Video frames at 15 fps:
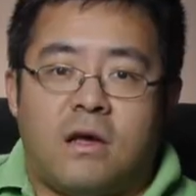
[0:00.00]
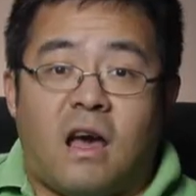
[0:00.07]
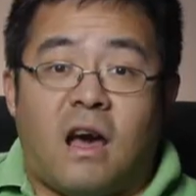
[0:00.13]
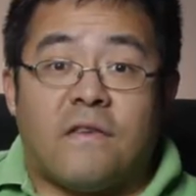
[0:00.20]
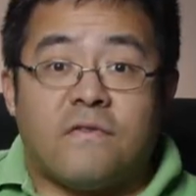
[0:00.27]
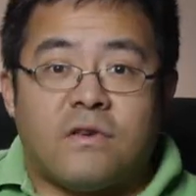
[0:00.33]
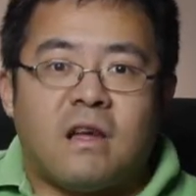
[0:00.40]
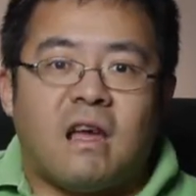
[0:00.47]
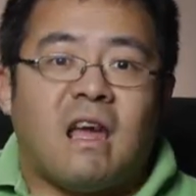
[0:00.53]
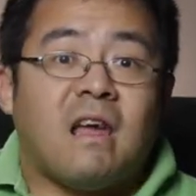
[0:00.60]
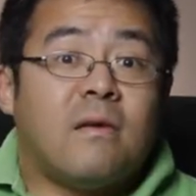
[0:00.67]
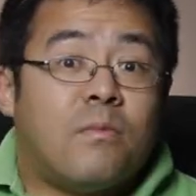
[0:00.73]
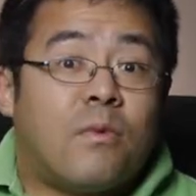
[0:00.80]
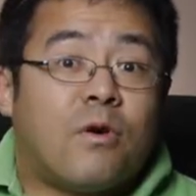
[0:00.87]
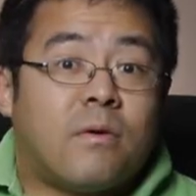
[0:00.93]
After
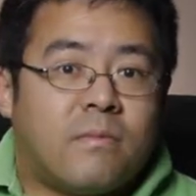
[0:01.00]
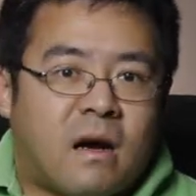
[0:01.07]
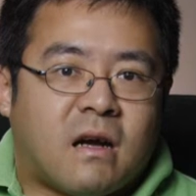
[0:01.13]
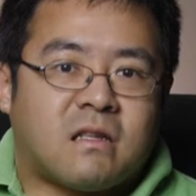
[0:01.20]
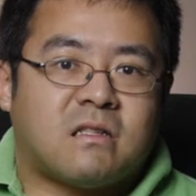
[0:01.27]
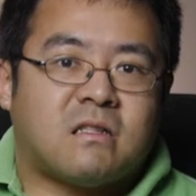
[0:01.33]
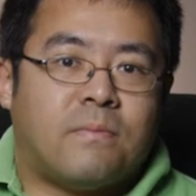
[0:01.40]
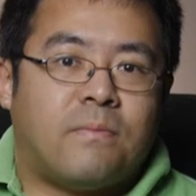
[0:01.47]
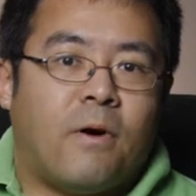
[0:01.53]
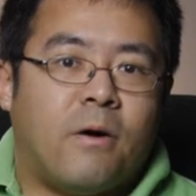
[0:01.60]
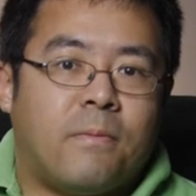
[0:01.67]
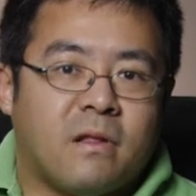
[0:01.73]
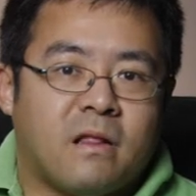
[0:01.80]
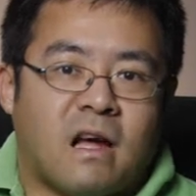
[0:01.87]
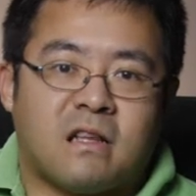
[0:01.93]
8 more months, the
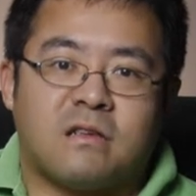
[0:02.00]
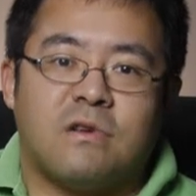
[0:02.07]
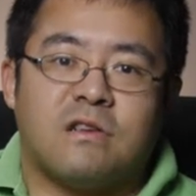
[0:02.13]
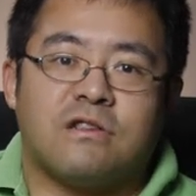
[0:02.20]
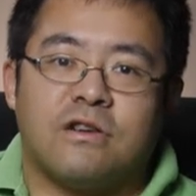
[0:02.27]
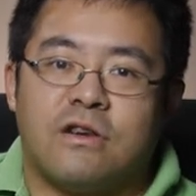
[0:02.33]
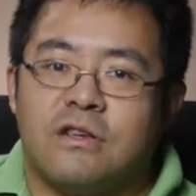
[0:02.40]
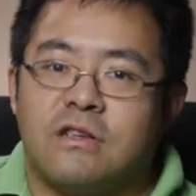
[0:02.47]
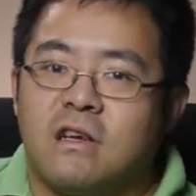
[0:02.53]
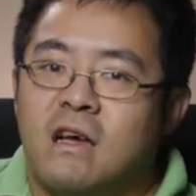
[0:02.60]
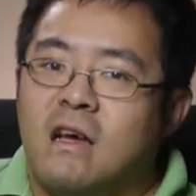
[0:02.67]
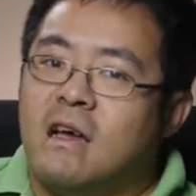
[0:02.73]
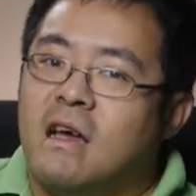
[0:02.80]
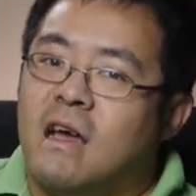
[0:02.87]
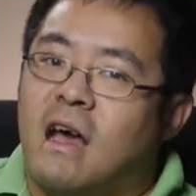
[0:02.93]
pope-elect returned
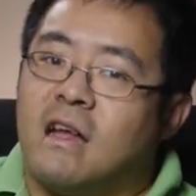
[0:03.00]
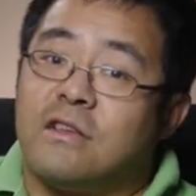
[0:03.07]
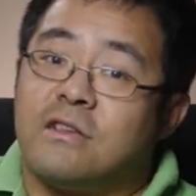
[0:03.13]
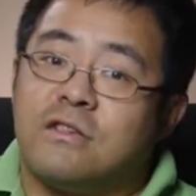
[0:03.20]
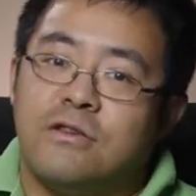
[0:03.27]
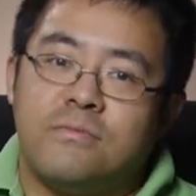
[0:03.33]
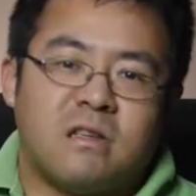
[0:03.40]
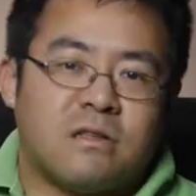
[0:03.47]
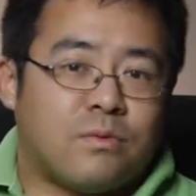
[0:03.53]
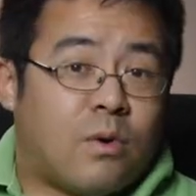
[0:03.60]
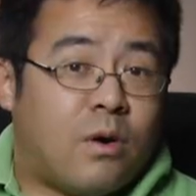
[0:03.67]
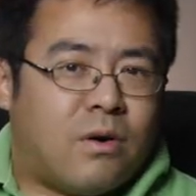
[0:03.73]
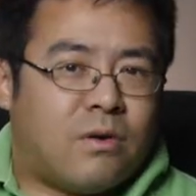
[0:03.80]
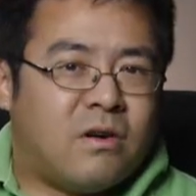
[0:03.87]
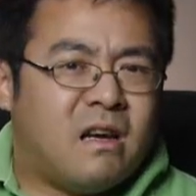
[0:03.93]
and assumed his
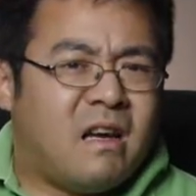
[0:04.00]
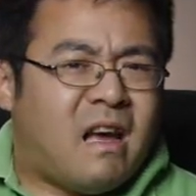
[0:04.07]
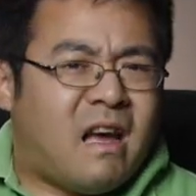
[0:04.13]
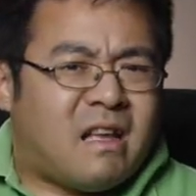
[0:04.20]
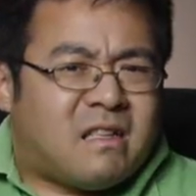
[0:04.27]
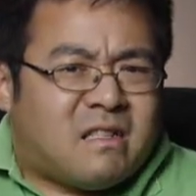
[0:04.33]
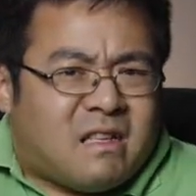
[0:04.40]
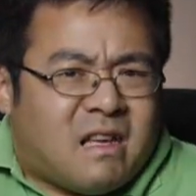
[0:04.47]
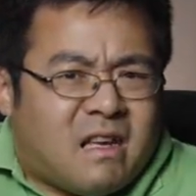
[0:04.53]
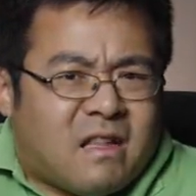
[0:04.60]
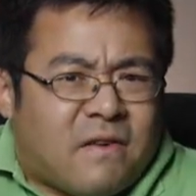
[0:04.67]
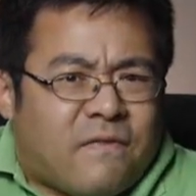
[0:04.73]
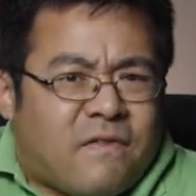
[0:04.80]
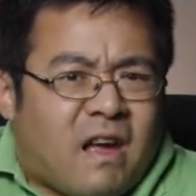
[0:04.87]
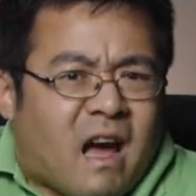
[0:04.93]
role, and seeing
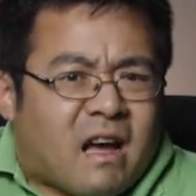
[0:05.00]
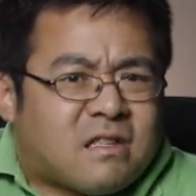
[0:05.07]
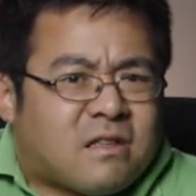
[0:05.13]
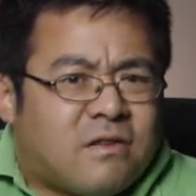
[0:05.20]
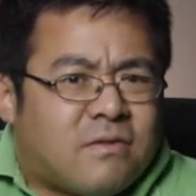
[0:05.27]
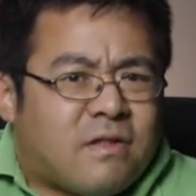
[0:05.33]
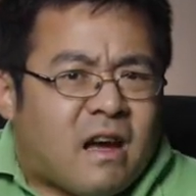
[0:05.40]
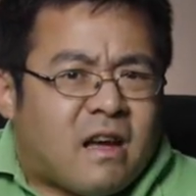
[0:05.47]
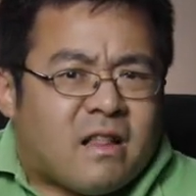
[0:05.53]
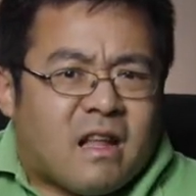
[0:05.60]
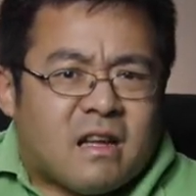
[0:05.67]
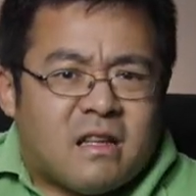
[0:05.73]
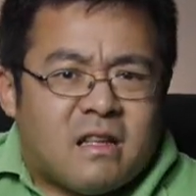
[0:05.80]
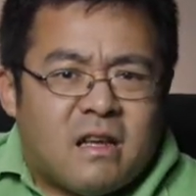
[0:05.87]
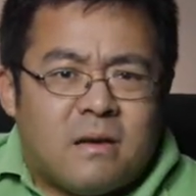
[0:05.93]
the fiasco that
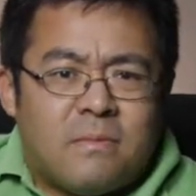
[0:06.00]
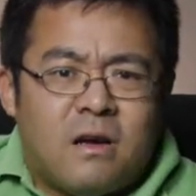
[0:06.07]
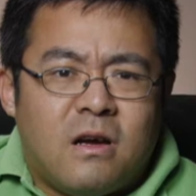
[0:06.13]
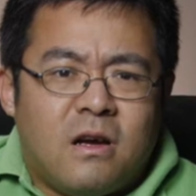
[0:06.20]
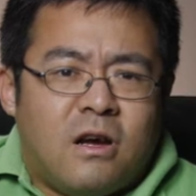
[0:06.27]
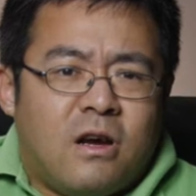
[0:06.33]
elected him,